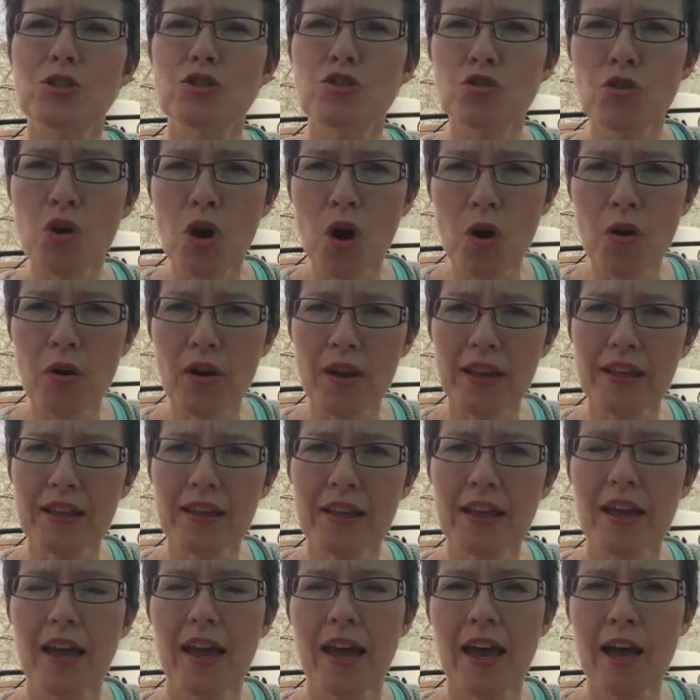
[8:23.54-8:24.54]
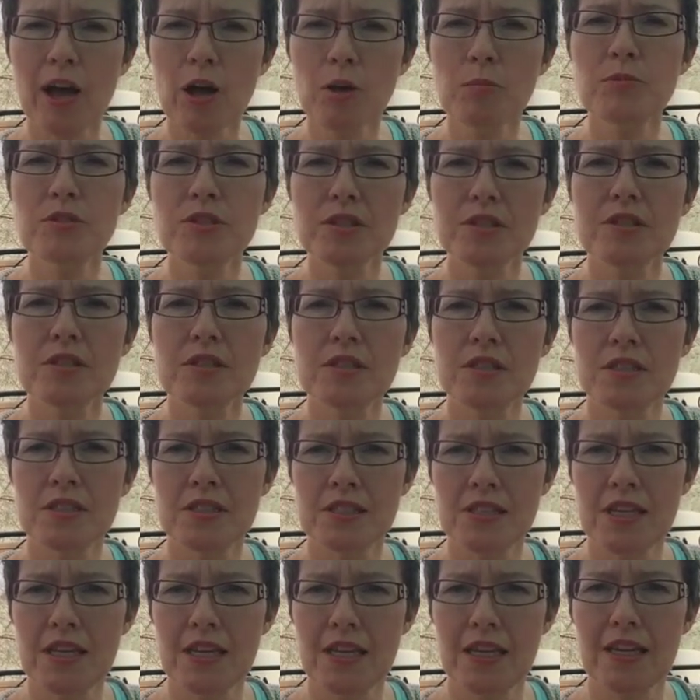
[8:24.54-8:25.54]
drawing helps us to
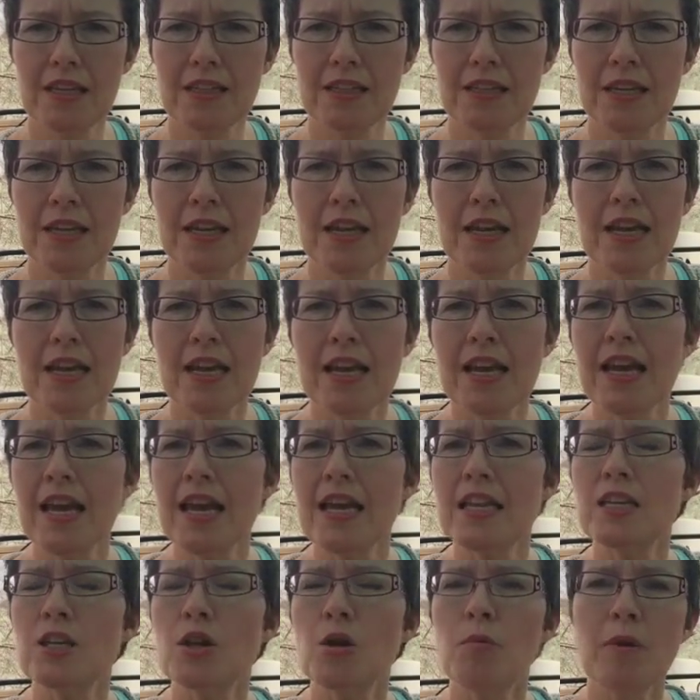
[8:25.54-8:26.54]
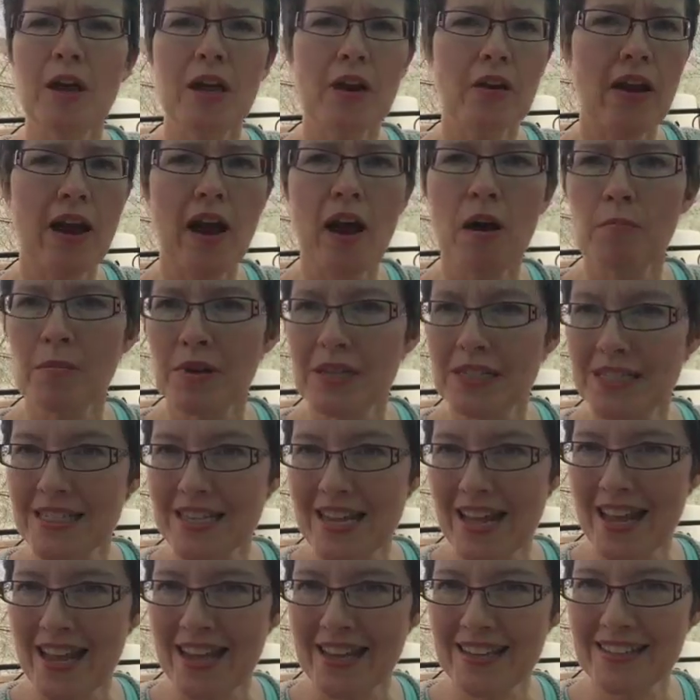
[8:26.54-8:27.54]
see it. No matter how
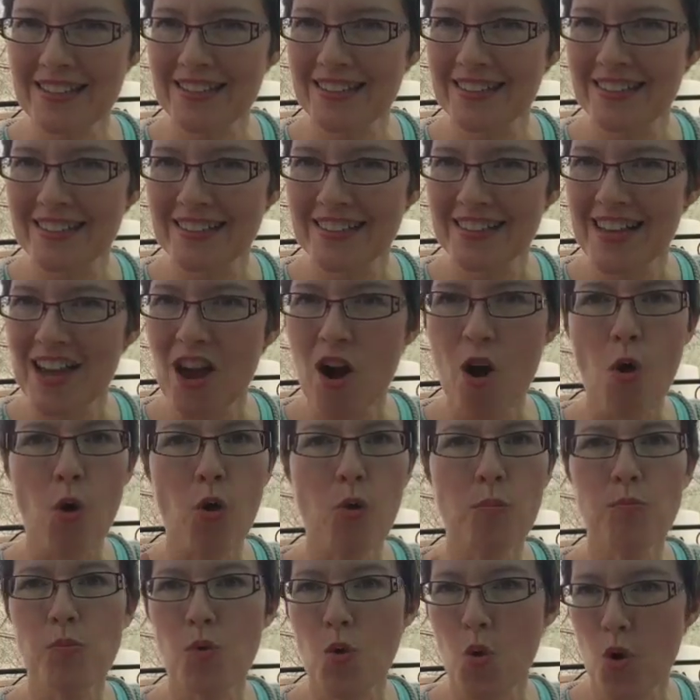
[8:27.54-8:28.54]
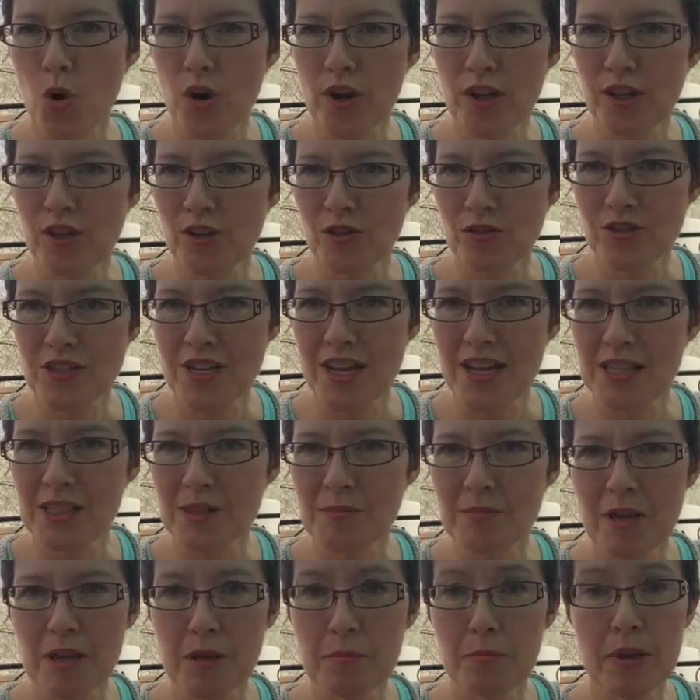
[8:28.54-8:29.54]
mundane or boring your
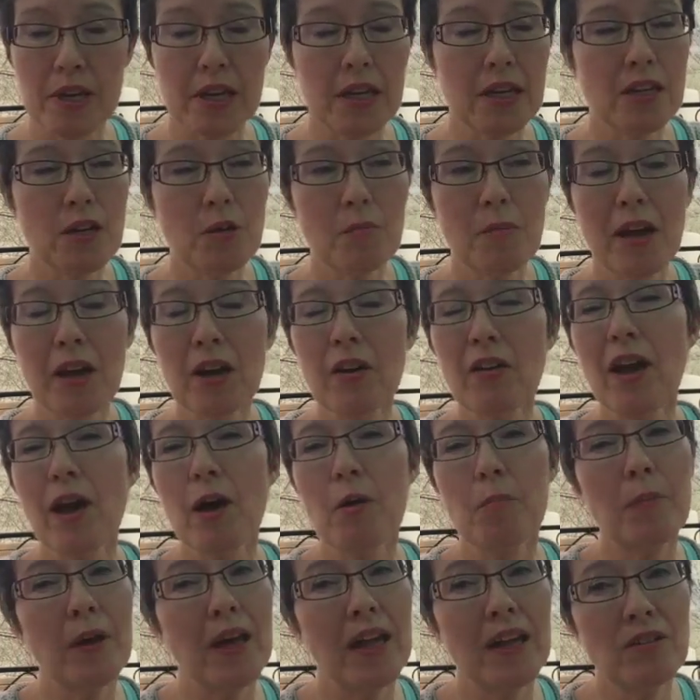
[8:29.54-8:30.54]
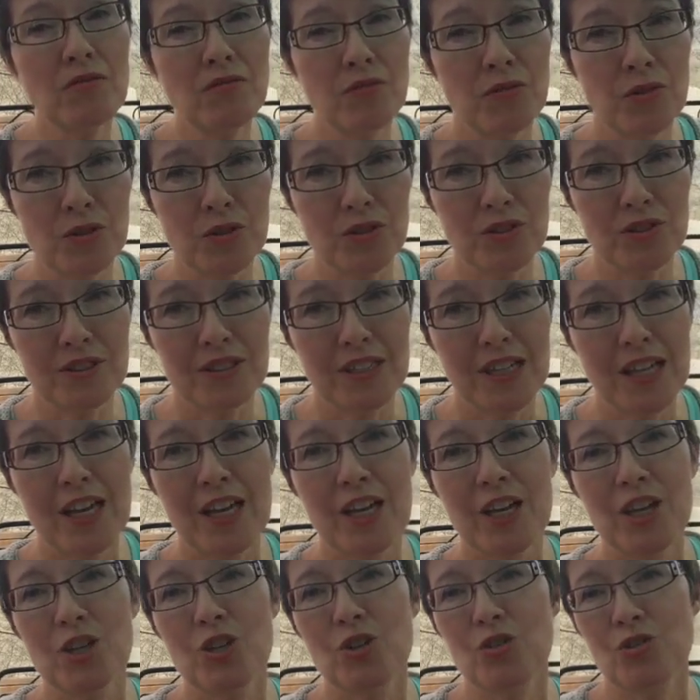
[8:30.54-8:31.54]
days may be, no matter how painful
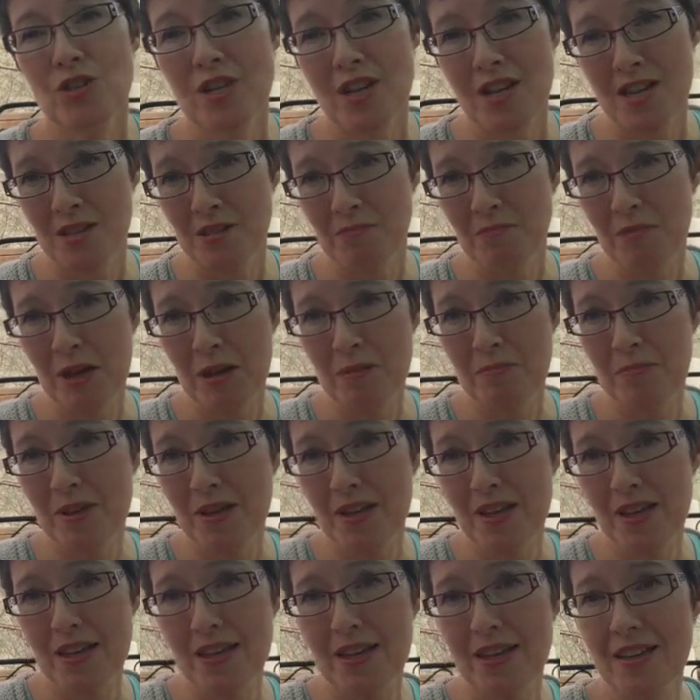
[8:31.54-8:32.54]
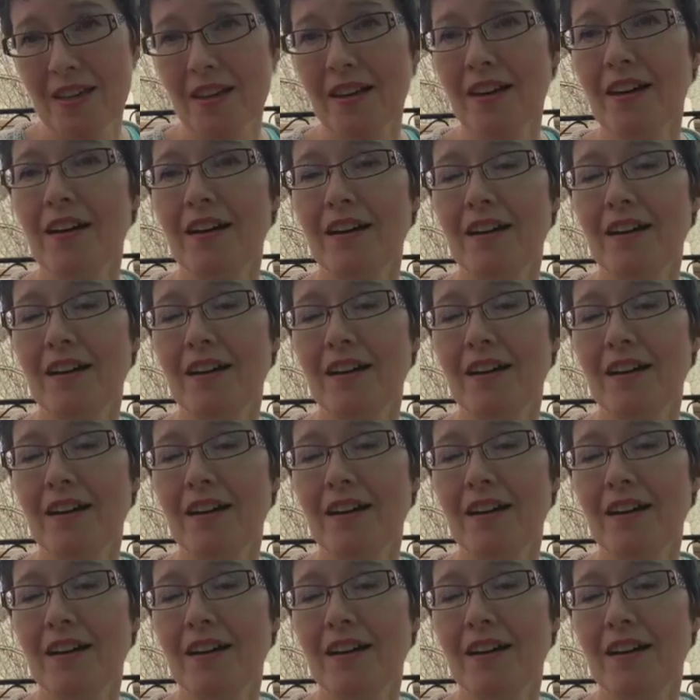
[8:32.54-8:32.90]
your days might be,